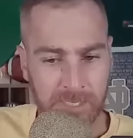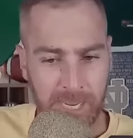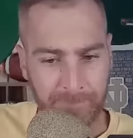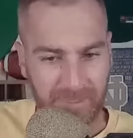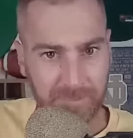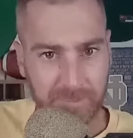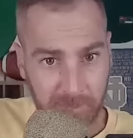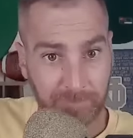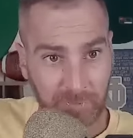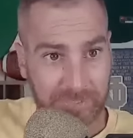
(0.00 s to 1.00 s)
have been
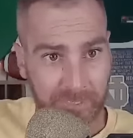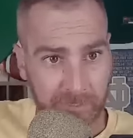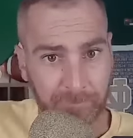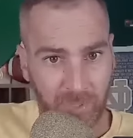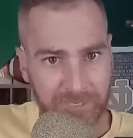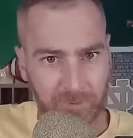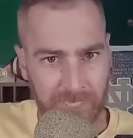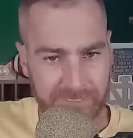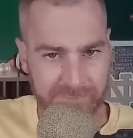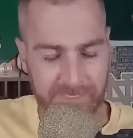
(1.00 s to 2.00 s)
completed to Braden
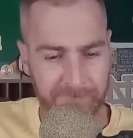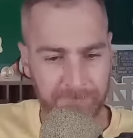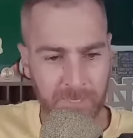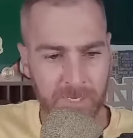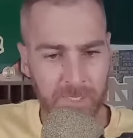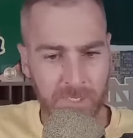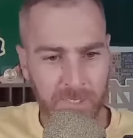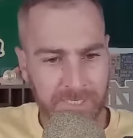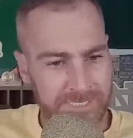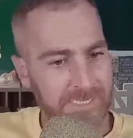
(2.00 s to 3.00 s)
Lindsey.
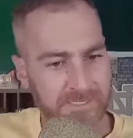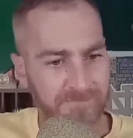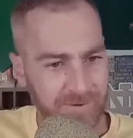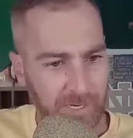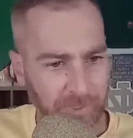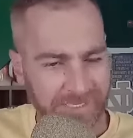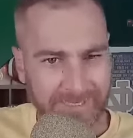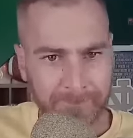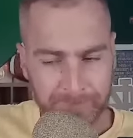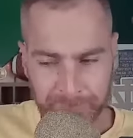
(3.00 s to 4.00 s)
He has a
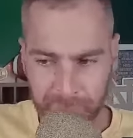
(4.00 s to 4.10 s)
very